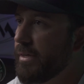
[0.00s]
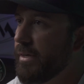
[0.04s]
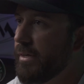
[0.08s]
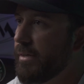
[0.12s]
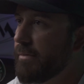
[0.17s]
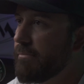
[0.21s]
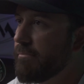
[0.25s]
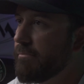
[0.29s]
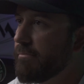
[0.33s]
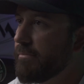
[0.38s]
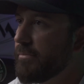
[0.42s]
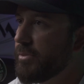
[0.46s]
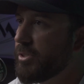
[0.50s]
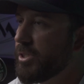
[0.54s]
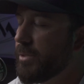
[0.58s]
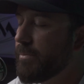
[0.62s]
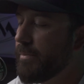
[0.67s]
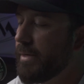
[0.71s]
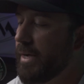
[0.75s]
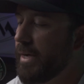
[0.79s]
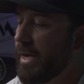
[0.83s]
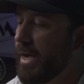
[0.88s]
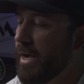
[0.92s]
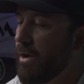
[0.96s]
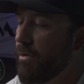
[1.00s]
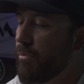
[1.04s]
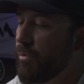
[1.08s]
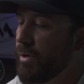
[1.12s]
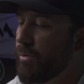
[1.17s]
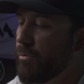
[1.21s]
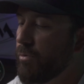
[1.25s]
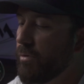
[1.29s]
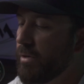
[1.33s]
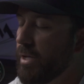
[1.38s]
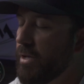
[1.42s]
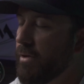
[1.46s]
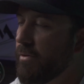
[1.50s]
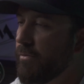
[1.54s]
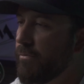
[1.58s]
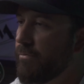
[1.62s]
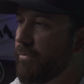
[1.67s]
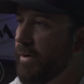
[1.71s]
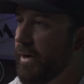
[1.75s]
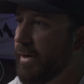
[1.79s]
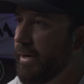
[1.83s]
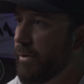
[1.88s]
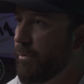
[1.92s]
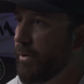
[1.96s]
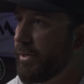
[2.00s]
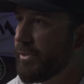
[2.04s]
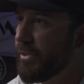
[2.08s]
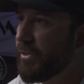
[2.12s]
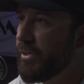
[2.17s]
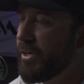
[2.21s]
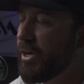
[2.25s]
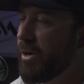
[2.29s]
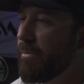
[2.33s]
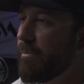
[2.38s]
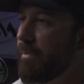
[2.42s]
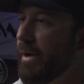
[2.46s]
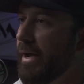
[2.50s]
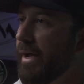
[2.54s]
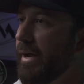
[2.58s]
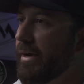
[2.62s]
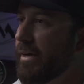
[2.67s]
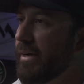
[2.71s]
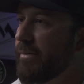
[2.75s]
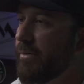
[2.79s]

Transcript: and somehow we would find a way to come back.